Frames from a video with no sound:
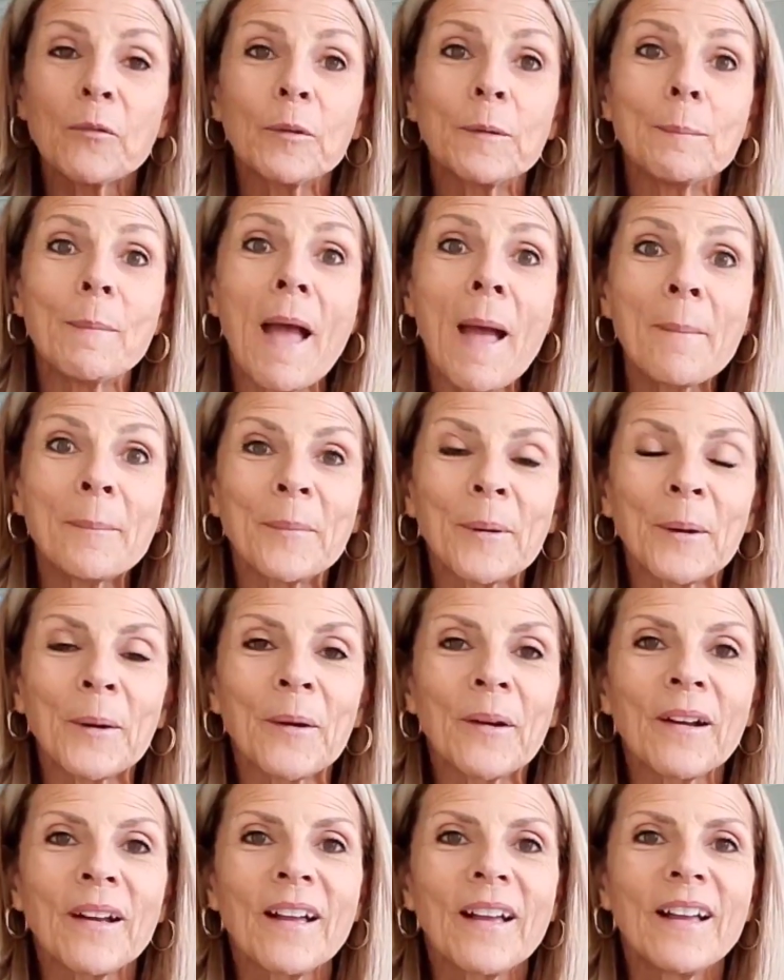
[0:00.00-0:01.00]

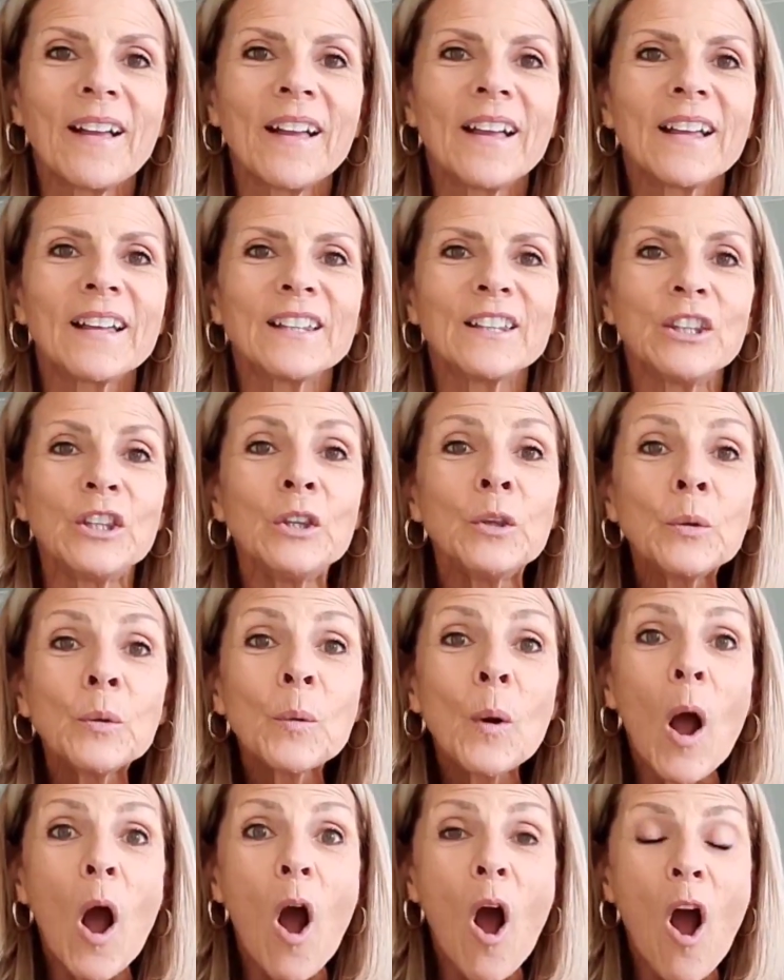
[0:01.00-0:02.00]
remember,
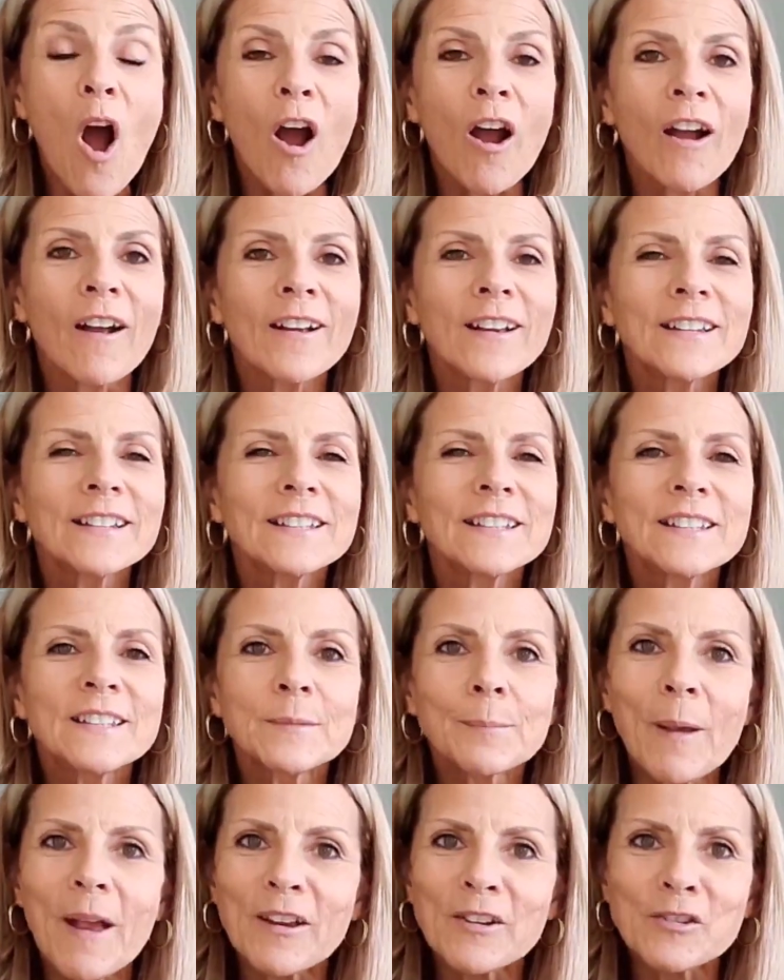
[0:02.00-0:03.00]
you are
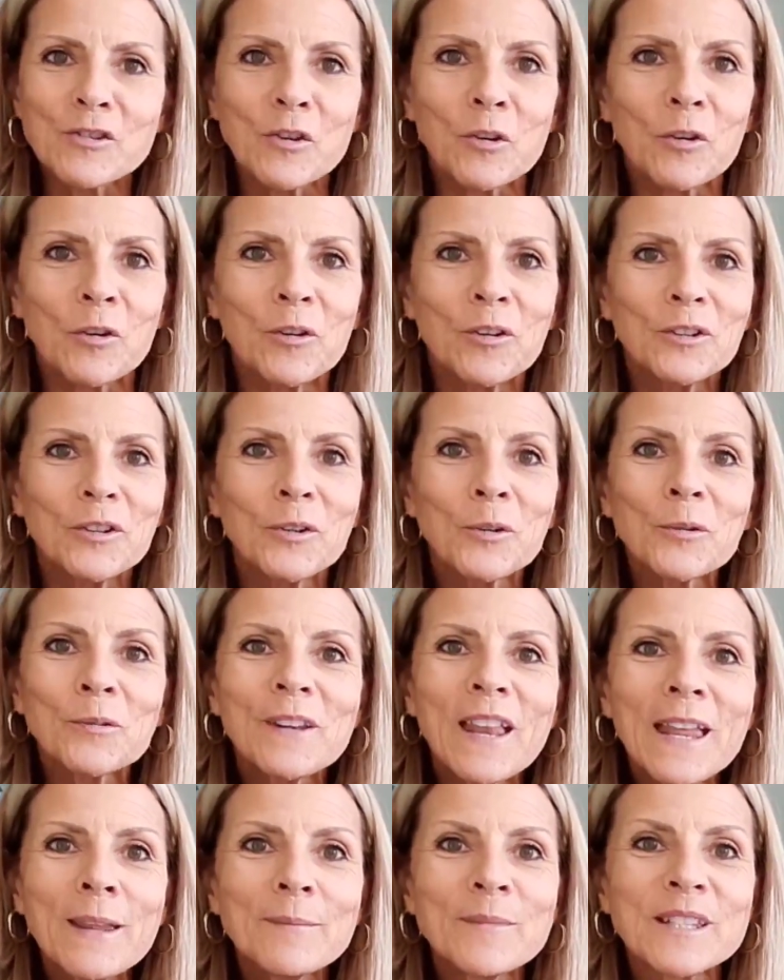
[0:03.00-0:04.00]
special. Your
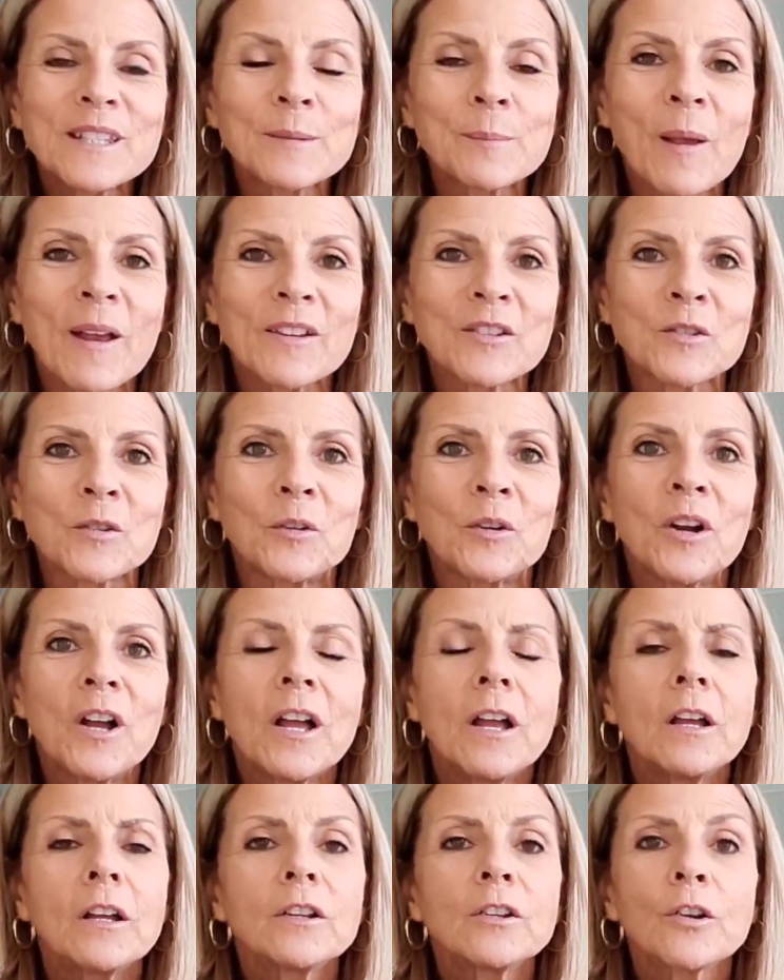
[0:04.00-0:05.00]
name is special.
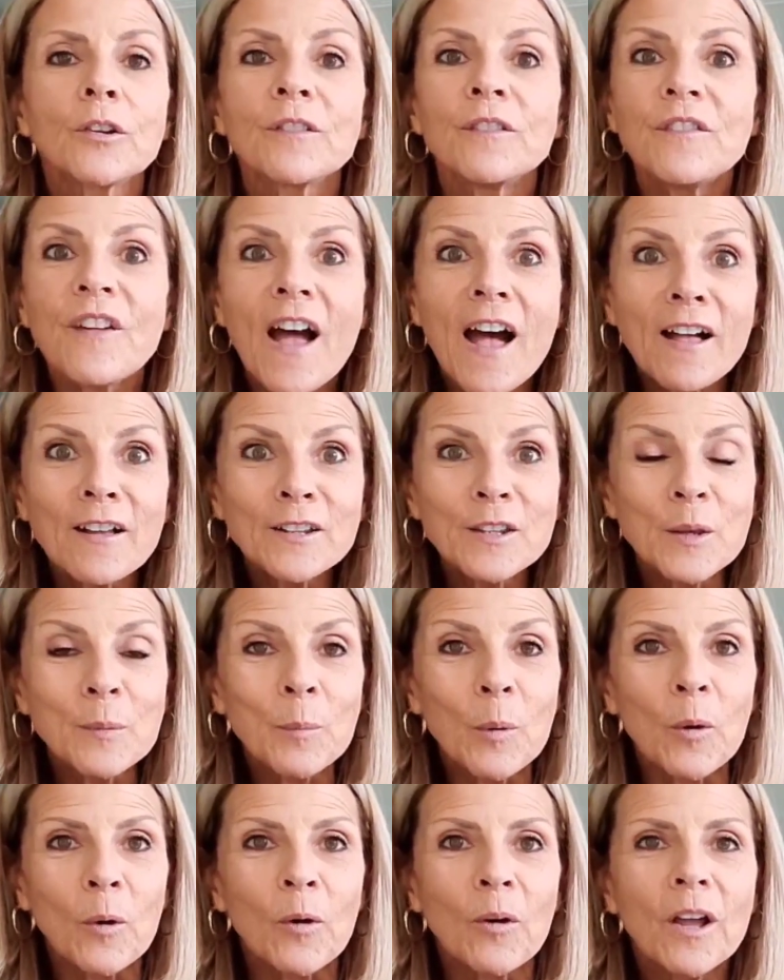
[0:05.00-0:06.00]
You're
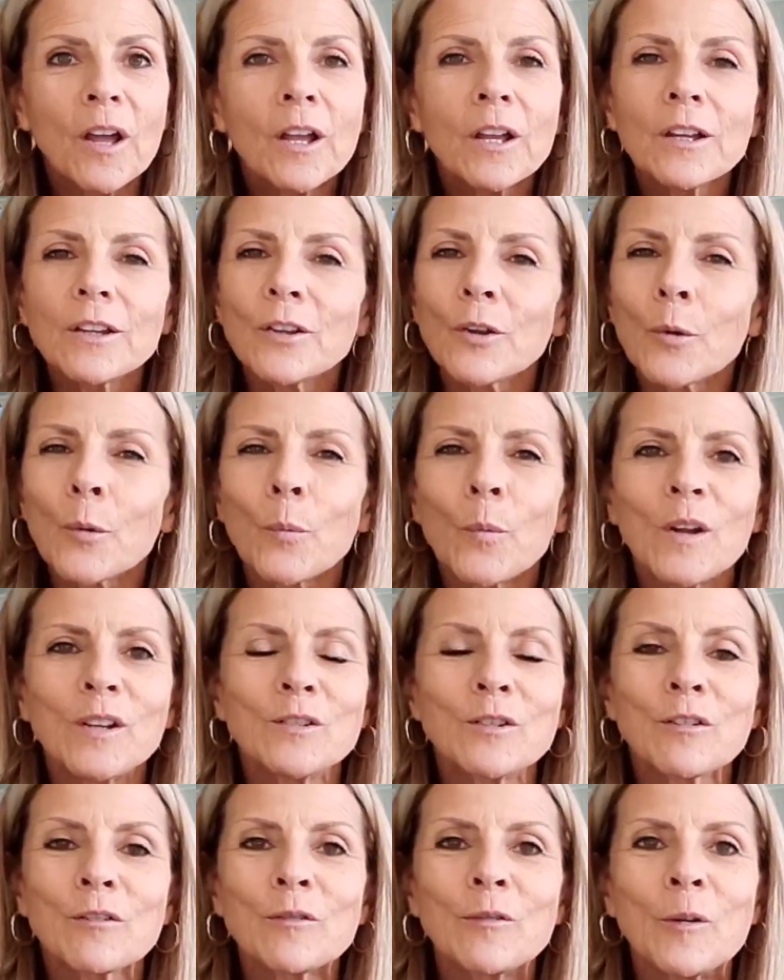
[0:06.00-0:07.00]
valuable. You're
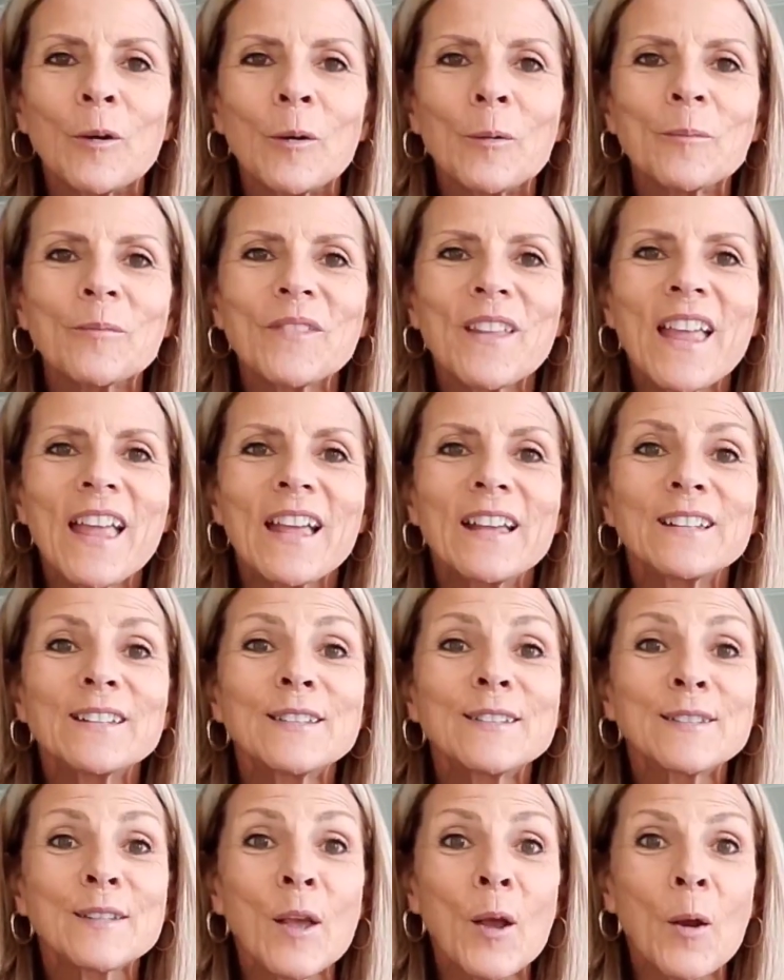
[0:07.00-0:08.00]
wonderful.
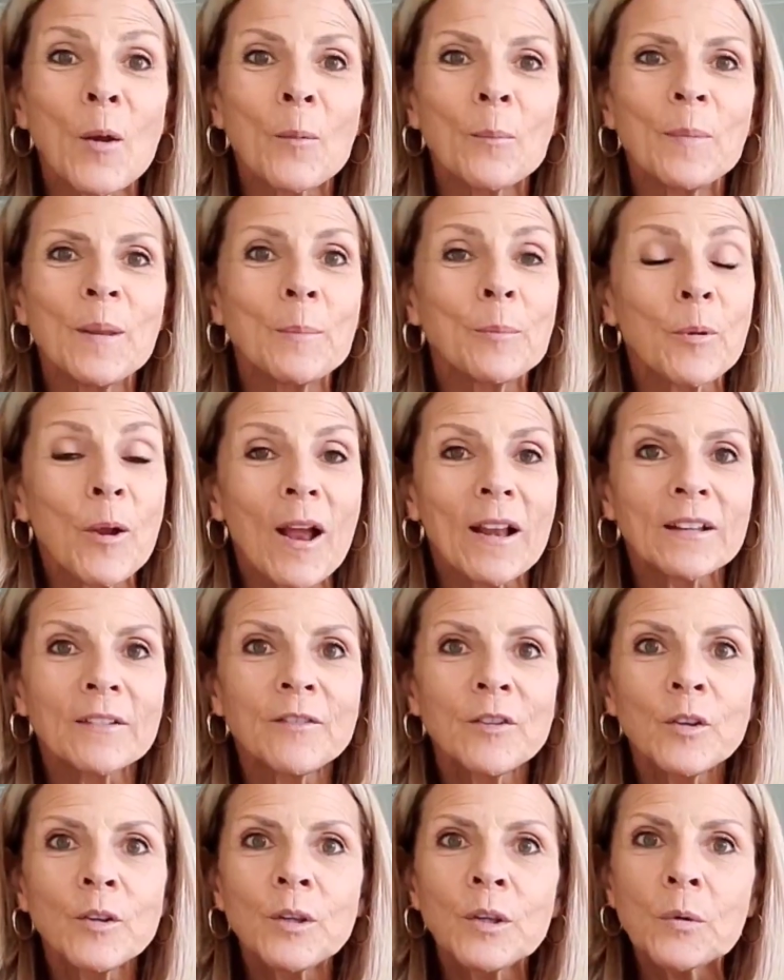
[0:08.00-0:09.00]
So be proud
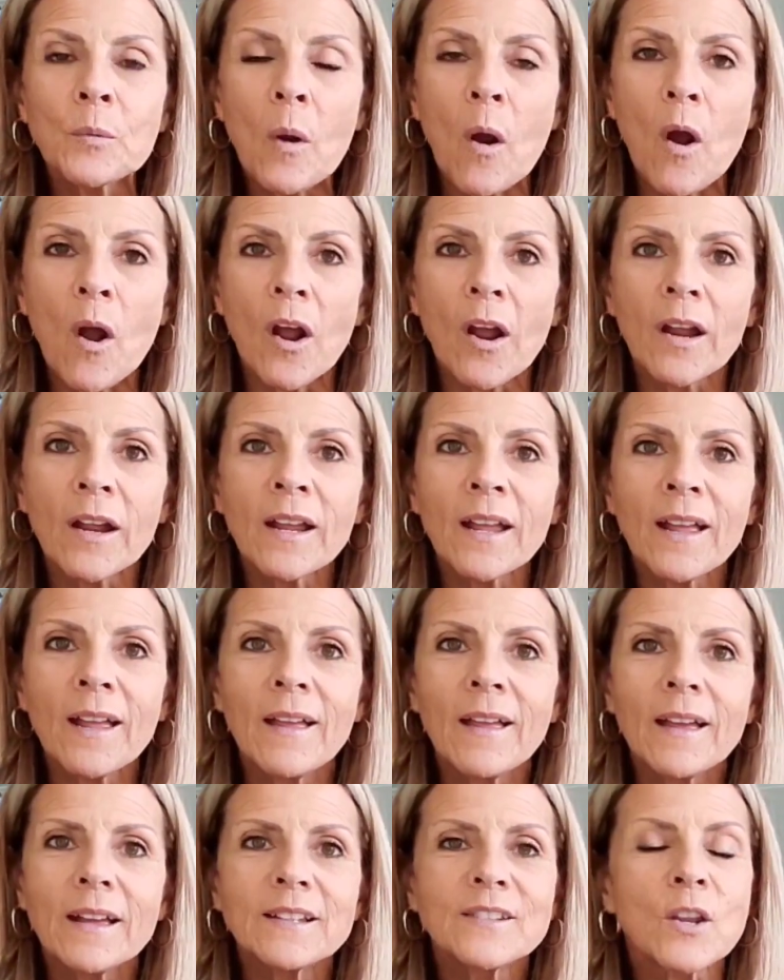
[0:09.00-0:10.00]
of who you are
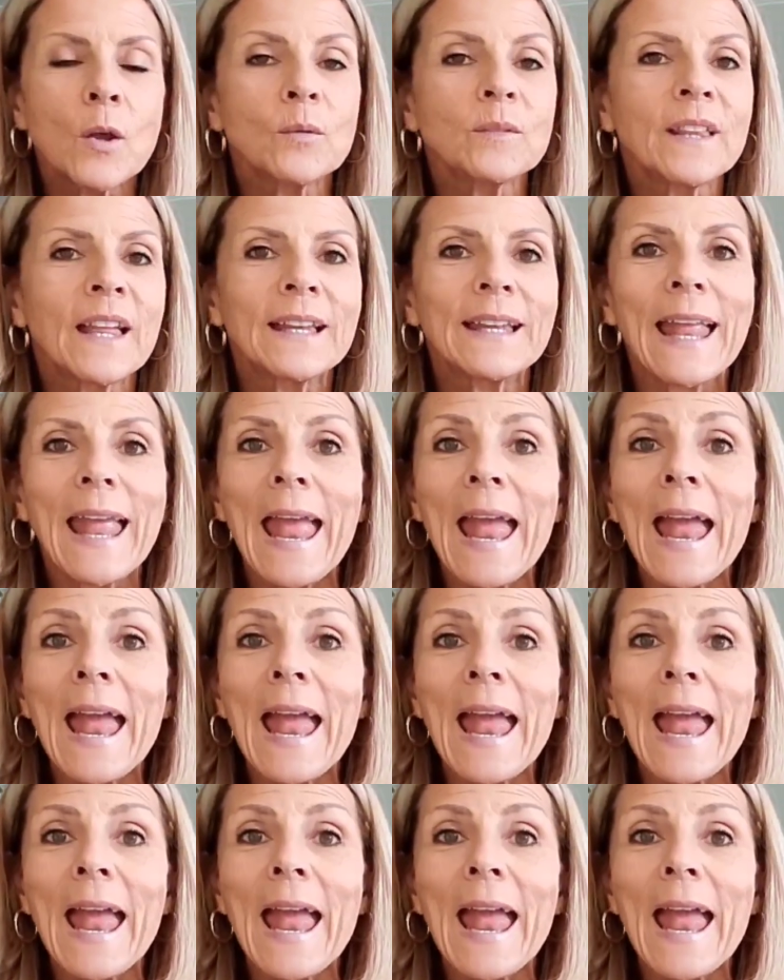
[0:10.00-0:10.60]
don't let